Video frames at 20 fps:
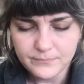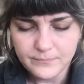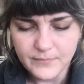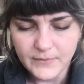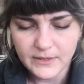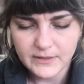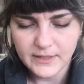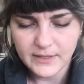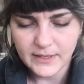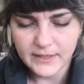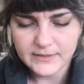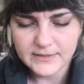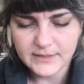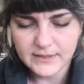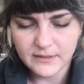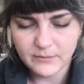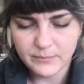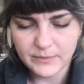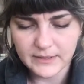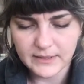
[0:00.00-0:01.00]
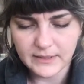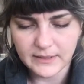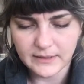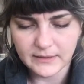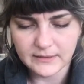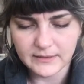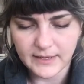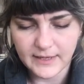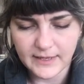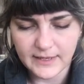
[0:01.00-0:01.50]
The idea
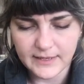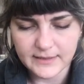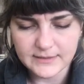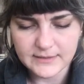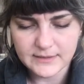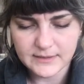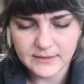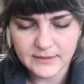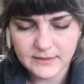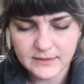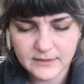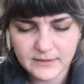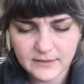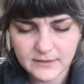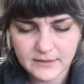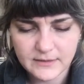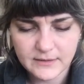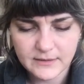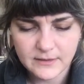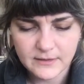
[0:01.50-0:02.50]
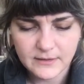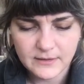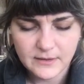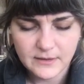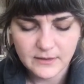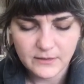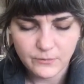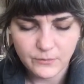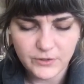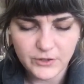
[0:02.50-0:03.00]
being that
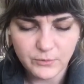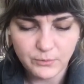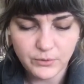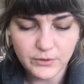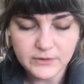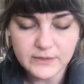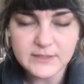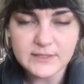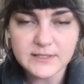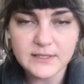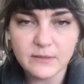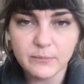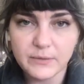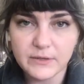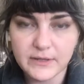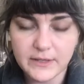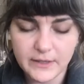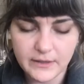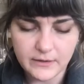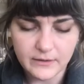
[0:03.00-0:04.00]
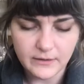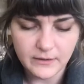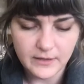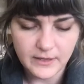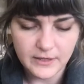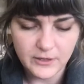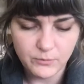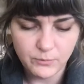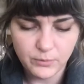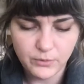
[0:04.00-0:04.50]
when you put the slip in there
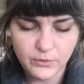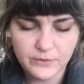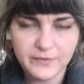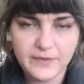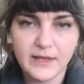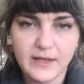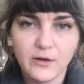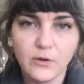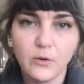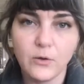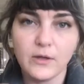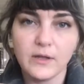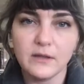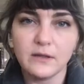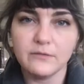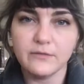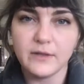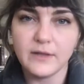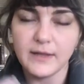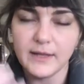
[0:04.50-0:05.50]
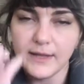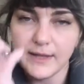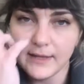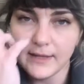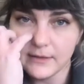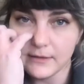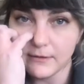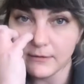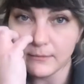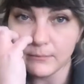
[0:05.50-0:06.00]
and you put that coil of
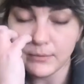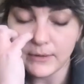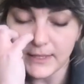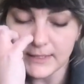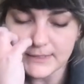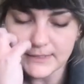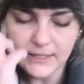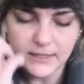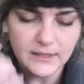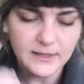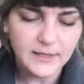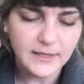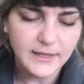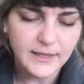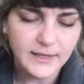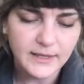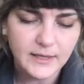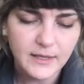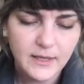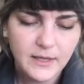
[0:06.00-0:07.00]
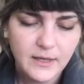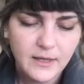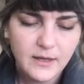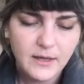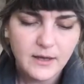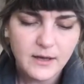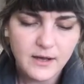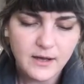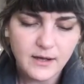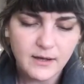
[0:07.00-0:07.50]
clay, the plastic clay,
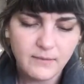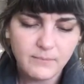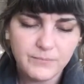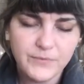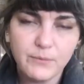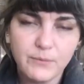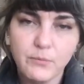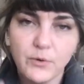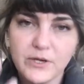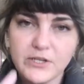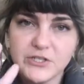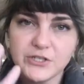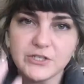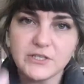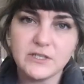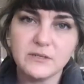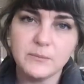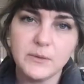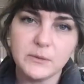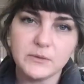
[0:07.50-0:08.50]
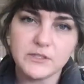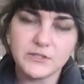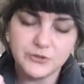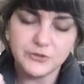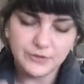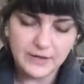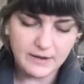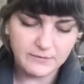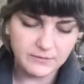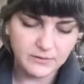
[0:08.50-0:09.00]
the moisture is going to be able to
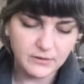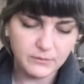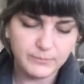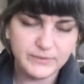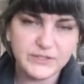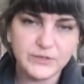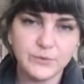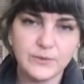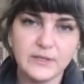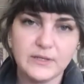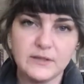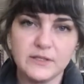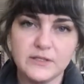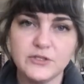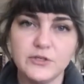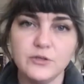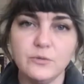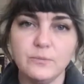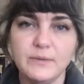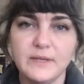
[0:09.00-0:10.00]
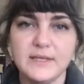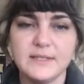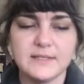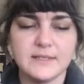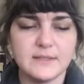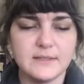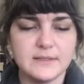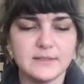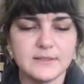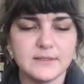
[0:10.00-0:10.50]
travel between the 2
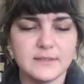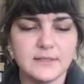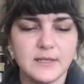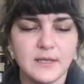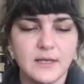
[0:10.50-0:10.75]
pieces